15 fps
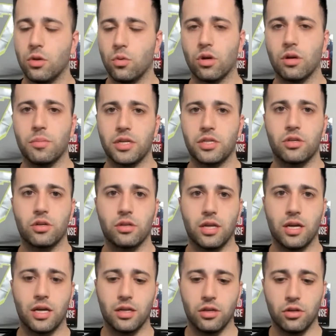You want to make sure
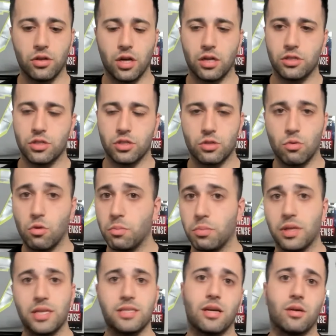that you're not just throwing
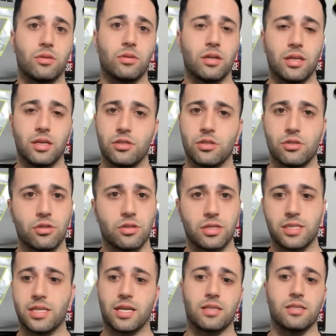plays out there that just look
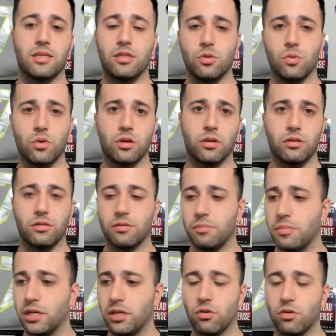sexy and you want to
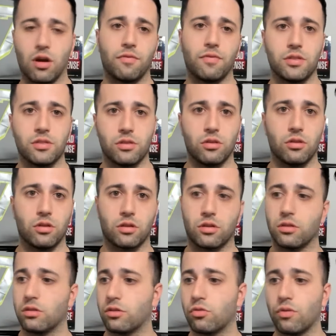make your offense look
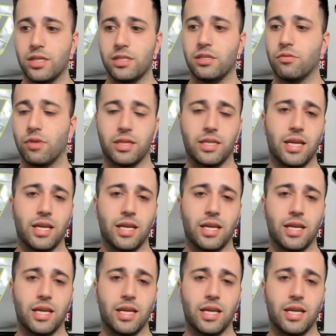crazy, right?